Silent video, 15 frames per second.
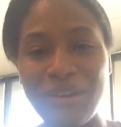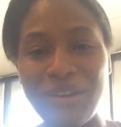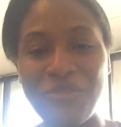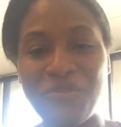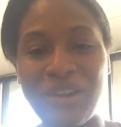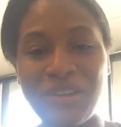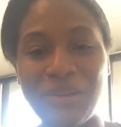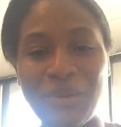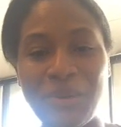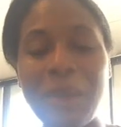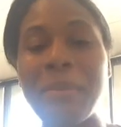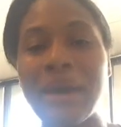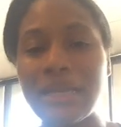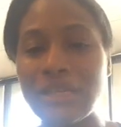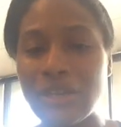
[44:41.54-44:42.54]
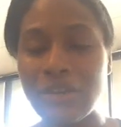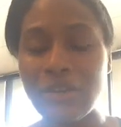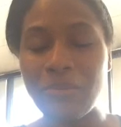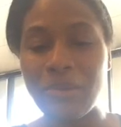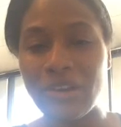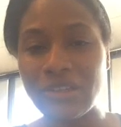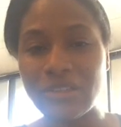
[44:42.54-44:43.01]
But if I do, I might turn
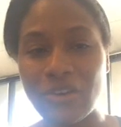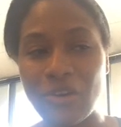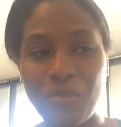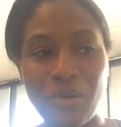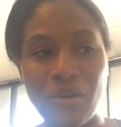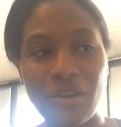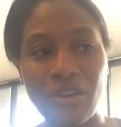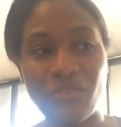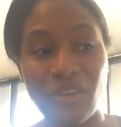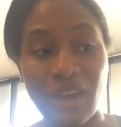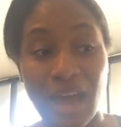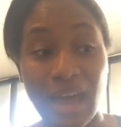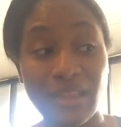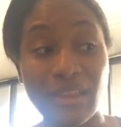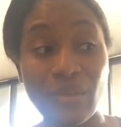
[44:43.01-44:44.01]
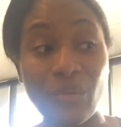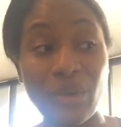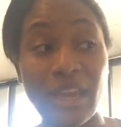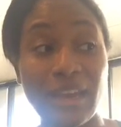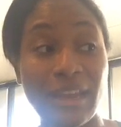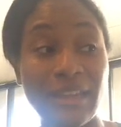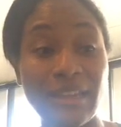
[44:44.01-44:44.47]
the periscope on. If not, then we
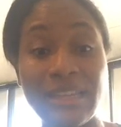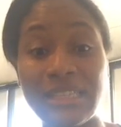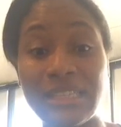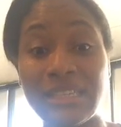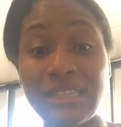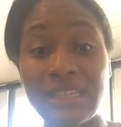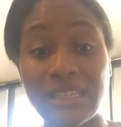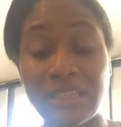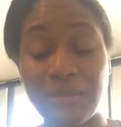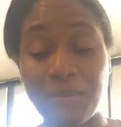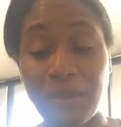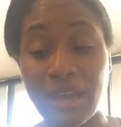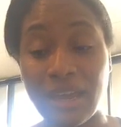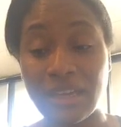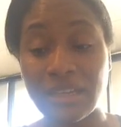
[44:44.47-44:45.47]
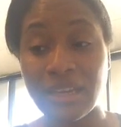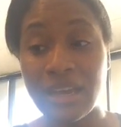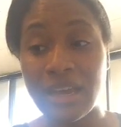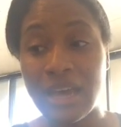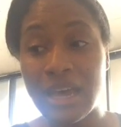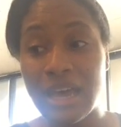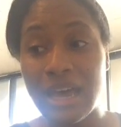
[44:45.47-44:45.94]
can at least anticipate.
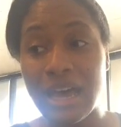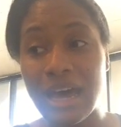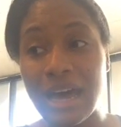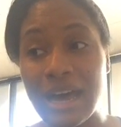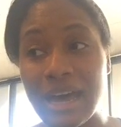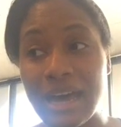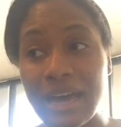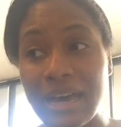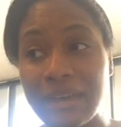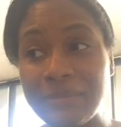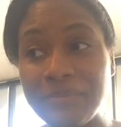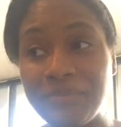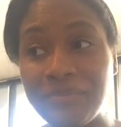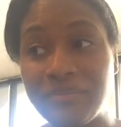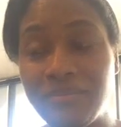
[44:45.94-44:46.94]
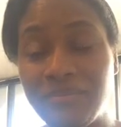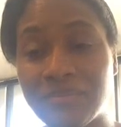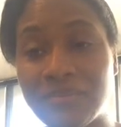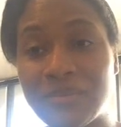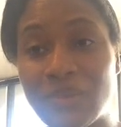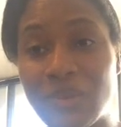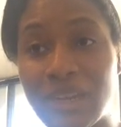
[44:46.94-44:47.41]
Uh,
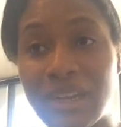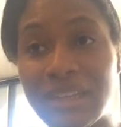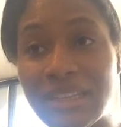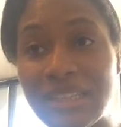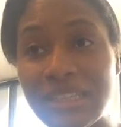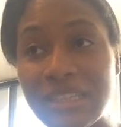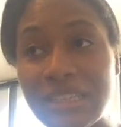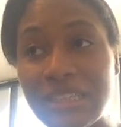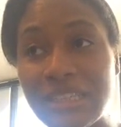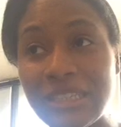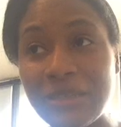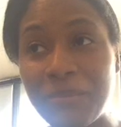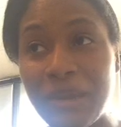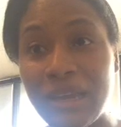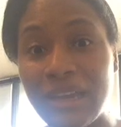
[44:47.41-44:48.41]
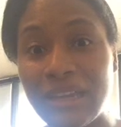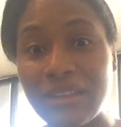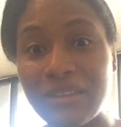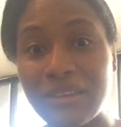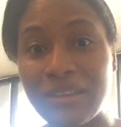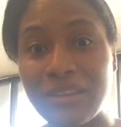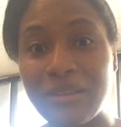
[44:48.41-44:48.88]
we can at least
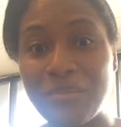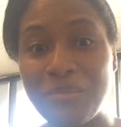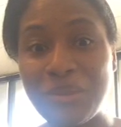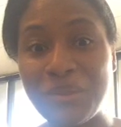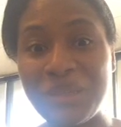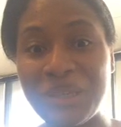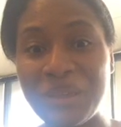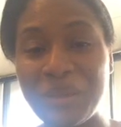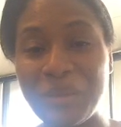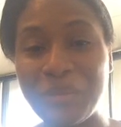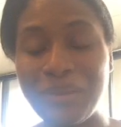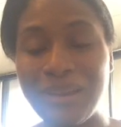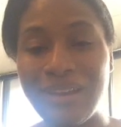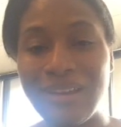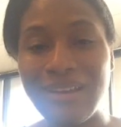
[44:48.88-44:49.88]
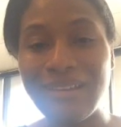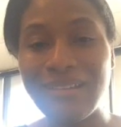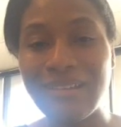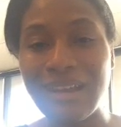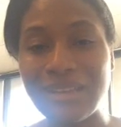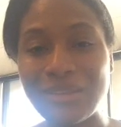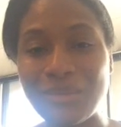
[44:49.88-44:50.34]
anticipate the museum
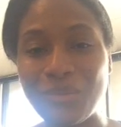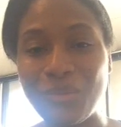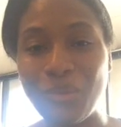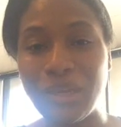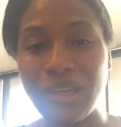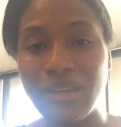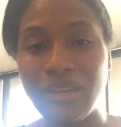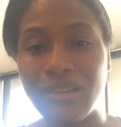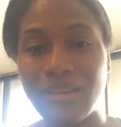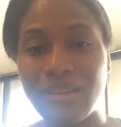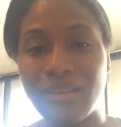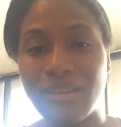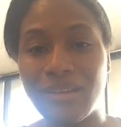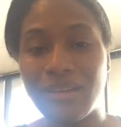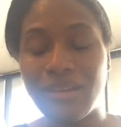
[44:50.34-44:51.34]
next week.